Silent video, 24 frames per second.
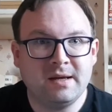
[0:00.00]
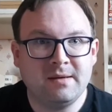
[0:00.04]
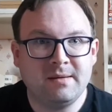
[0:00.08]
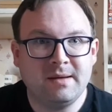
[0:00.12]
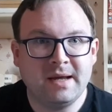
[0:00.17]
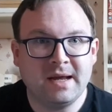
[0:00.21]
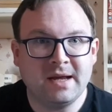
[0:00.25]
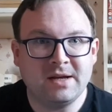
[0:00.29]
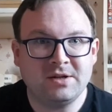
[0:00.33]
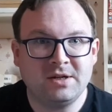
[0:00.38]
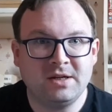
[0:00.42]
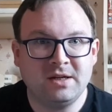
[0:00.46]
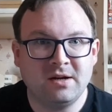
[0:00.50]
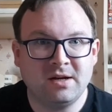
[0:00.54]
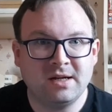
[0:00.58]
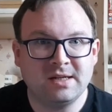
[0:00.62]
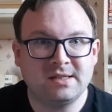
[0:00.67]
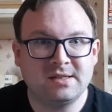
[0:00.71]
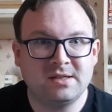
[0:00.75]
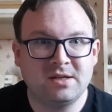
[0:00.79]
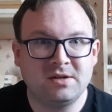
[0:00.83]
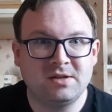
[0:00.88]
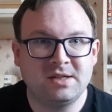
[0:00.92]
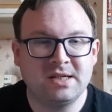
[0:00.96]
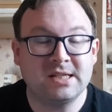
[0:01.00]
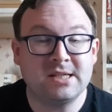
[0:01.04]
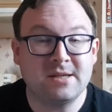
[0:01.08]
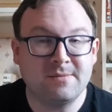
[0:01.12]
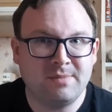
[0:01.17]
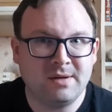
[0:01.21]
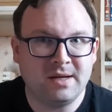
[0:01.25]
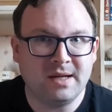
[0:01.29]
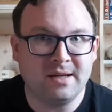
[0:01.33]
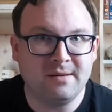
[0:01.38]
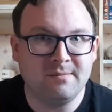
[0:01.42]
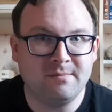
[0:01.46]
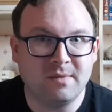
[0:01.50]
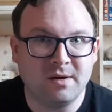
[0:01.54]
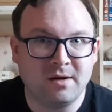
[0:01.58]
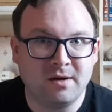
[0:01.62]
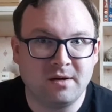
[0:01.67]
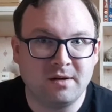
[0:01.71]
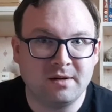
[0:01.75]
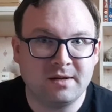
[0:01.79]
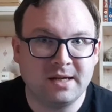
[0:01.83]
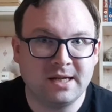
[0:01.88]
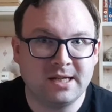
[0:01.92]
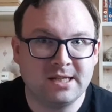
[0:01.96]
he actually likes to discipline
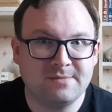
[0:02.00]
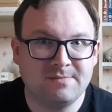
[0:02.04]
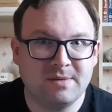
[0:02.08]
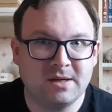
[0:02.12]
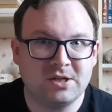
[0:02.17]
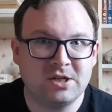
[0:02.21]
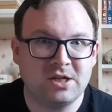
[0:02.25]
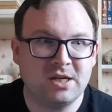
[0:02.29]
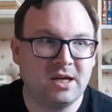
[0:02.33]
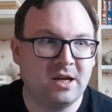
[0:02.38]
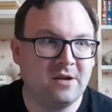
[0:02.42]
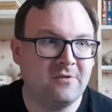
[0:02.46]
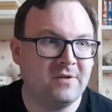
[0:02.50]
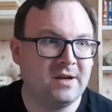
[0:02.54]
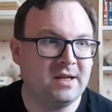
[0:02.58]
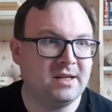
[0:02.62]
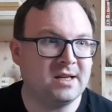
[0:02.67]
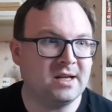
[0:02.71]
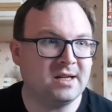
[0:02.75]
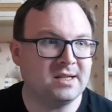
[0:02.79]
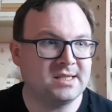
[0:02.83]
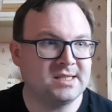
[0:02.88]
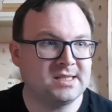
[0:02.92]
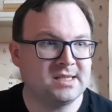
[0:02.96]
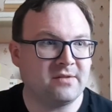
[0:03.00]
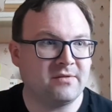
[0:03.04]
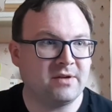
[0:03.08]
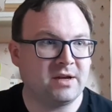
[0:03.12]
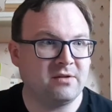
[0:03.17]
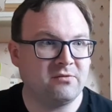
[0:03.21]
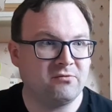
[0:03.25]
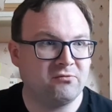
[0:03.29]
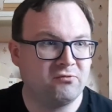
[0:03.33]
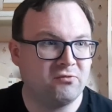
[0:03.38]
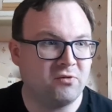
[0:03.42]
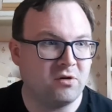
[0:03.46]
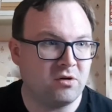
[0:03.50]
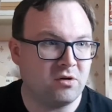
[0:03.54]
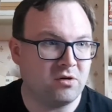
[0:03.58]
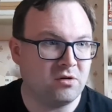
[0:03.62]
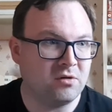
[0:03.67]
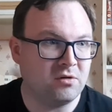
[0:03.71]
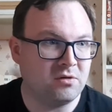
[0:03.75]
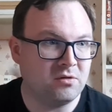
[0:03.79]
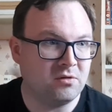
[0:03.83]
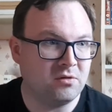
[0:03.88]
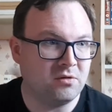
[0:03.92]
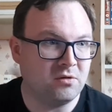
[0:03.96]
Mark, especially if he does something
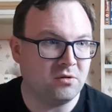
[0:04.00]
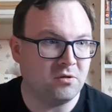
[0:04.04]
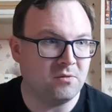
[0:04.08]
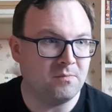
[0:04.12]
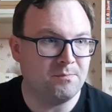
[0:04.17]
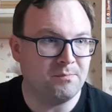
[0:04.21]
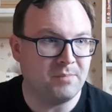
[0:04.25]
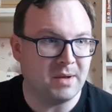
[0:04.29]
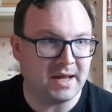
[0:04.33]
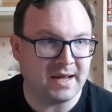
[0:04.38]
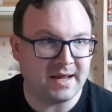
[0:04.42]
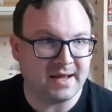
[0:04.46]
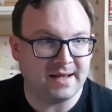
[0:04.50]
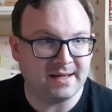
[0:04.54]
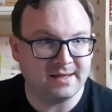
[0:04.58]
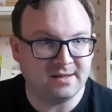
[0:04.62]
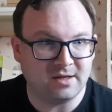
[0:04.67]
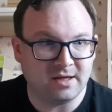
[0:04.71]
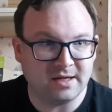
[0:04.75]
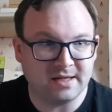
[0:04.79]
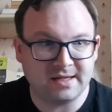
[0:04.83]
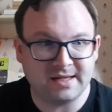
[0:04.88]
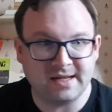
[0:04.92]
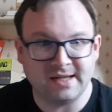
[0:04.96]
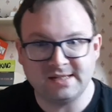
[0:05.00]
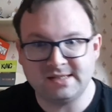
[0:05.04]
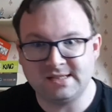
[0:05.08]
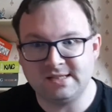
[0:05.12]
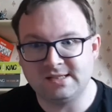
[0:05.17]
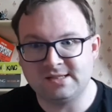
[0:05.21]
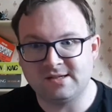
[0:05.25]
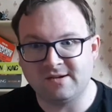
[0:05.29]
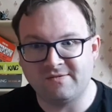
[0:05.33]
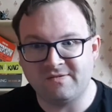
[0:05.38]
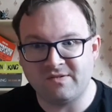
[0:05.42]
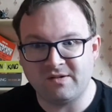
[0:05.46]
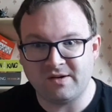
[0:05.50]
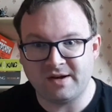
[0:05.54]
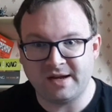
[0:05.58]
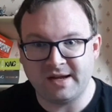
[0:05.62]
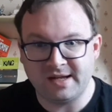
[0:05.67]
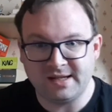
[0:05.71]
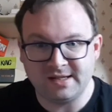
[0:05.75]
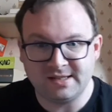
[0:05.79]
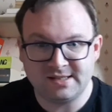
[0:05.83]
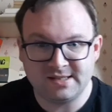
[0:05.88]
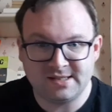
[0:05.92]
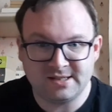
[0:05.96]
wrong or bad, like gets into
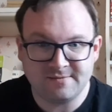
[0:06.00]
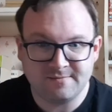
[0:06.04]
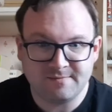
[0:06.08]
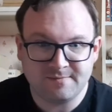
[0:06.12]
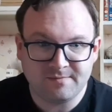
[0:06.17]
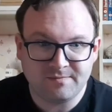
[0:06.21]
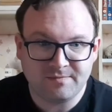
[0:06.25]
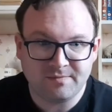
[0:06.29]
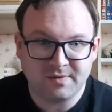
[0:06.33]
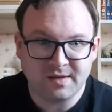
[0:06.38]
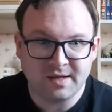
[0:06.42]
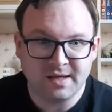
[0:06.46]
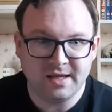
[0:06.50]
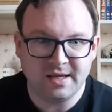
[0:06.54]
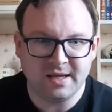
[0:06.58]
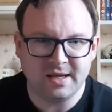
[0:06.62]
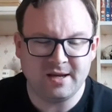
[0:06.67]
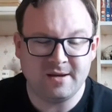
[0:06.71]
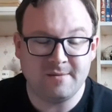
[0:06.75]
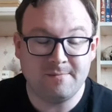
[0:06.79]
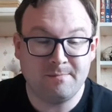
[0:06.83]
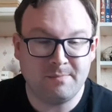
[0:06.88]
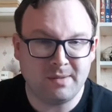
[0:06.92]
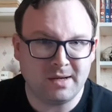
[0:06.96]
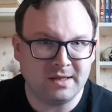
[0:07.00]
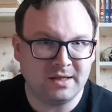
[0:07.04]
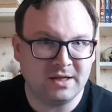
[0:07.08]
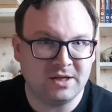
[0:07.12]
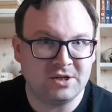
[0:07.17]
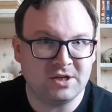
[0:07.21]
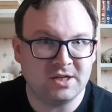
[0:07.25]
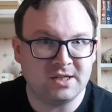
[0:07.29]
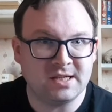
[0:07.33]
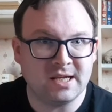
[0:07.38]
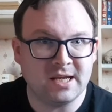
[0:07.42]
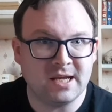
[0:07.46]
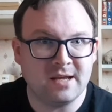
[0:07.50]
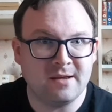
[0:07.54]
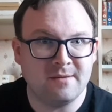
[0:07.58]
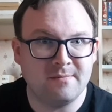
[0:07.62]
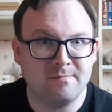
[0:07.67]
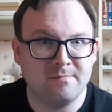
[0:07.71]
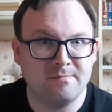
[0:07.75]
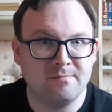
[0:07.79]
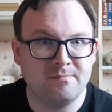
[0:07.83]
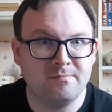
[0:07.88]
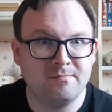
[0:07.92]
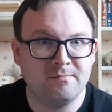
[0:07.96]
fights. He punishes
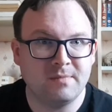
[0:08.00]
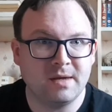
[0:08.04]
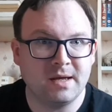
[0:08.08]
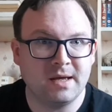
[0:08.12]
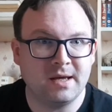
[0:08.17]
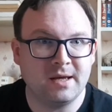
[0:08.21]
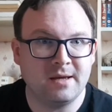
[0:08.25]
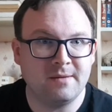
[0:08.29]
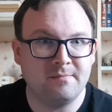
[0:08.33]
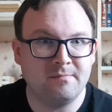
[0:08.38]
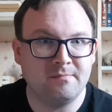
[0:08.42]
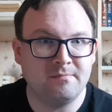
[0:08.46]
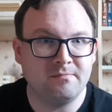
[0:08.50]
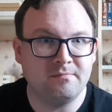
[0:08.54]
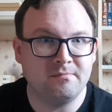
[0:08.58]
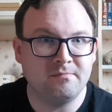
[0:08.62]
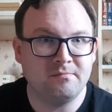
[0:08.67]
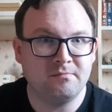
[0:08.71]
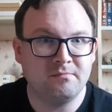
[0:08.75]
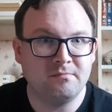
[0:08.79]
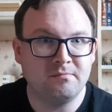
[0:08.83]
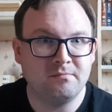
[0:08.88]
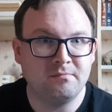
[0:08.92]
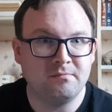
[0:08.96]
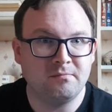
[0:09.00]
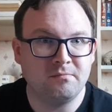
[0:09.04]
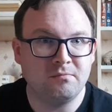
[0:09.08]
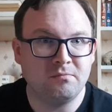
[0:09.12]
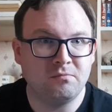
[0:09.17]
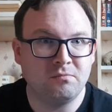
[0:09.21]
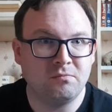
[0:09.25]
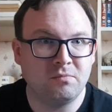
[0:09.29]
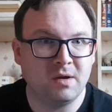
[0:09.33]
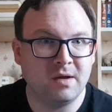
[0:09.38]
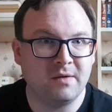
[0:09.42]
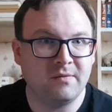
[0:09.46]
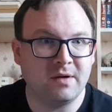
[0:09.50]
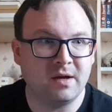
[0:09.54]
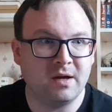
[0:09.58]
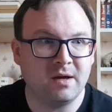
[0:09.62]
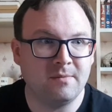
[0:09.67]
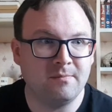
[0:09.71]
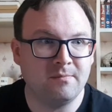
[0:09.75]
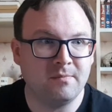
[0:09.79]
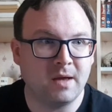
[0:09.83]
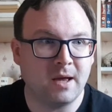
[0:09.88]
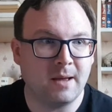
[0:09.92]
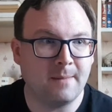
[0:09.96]
him
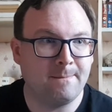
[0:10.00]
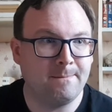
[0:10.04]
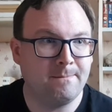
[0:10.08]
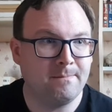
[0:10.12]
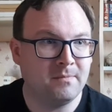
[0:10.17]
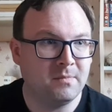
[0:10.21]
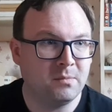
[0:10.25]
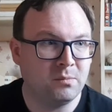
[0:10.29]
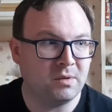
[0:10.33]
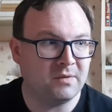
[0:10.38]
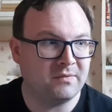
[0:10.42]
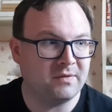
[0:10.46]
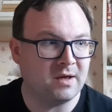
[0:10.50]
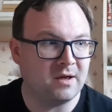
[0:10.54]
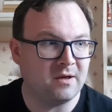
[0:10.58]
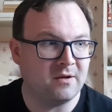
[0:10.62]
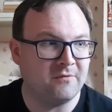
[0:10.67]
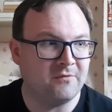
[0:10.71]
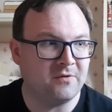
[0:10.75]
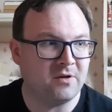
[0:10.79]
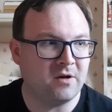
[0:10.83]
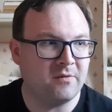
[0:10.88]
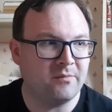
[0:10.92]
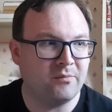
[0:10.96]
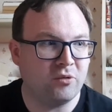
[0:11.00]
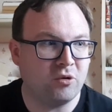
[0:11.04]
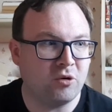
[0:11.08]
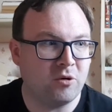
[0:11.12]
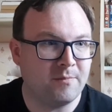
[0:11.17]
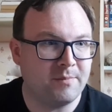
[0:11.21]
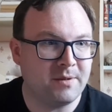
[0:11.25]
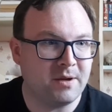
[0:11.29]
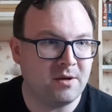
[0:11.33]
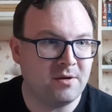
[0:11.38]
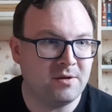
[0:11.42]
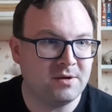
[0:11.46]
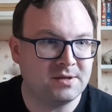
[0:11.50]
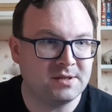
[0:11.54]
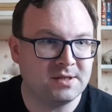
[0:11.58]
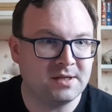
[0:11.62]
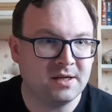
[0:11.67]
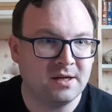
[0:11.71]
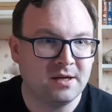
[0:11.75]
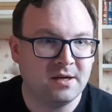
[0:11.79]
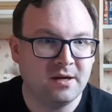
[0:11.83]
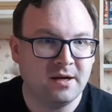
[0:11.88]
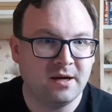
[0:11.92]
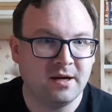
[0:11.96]
with verbal abuse
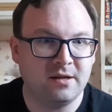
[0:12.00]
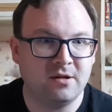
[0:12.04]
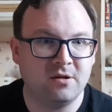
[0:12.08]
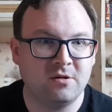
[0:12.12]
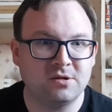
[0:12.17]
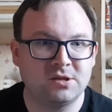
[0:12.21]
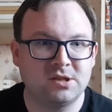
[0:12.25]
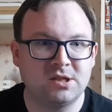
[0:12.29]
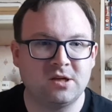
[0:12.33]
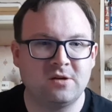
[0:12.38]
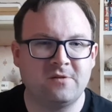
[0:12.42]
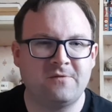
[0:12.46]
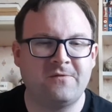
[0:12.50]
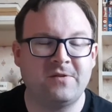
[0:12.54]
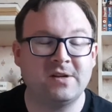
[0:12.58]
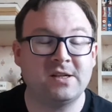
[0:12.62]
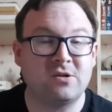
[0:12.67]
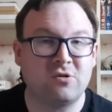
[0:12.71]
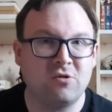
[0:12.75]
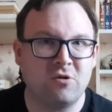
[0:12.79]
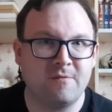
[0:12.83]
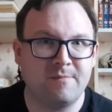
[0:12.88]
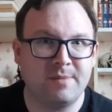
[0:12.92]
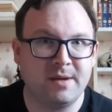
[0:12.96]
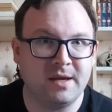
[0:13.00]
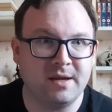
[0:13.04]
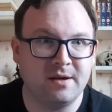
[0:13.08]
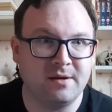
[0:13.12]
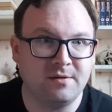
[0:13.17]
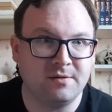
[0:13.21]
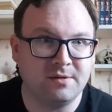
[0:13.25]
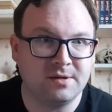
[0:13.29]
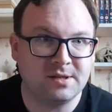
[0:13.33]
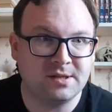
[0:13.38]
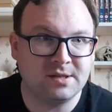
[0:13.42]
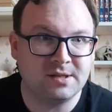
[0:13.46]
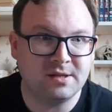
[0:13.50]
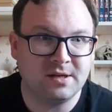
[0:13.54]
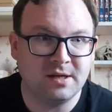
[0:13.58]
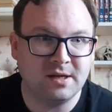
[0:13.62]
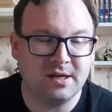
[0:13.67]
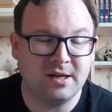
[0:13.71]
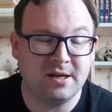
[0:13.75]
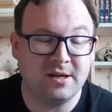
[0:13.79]
and also physical abuse.